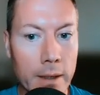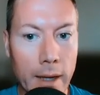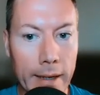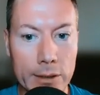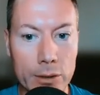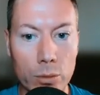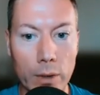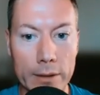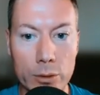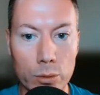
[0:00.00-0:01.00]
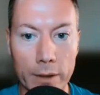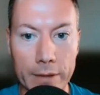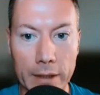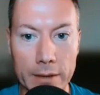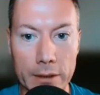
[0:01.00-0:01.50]
And that's all I've
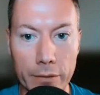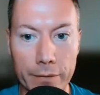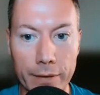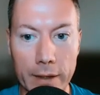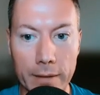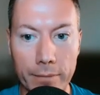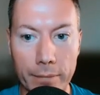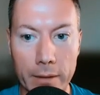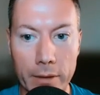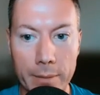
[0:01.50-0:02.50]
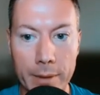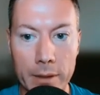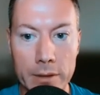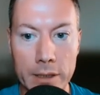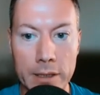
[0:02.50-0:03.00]
done so far, all right?
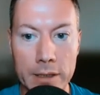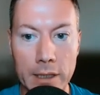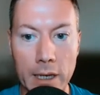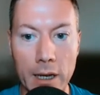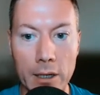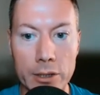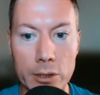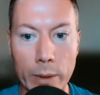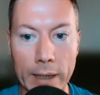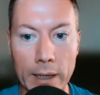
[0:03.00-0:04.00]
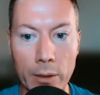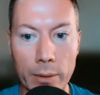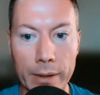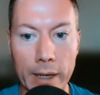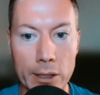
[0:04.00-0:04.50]
Because this is the last swing low
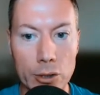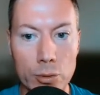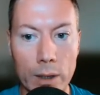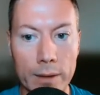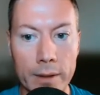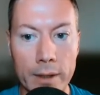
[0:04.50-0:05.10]
on the H1.